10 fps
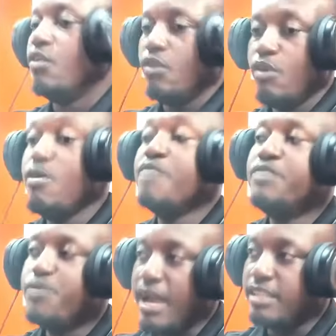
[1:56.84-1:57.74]
or
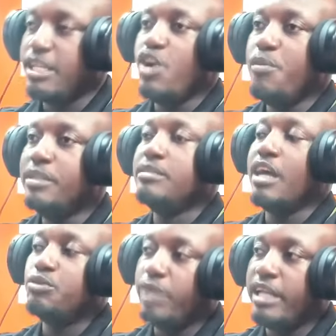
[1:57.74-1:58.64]
every right say
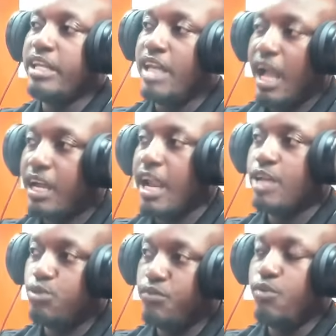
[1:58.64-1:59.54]
obitia journey Accra
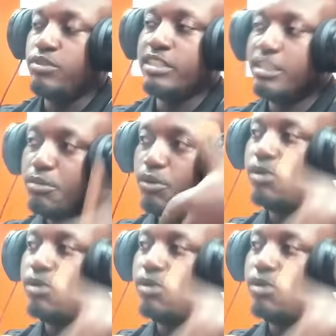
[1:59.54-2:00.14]
to folk the team no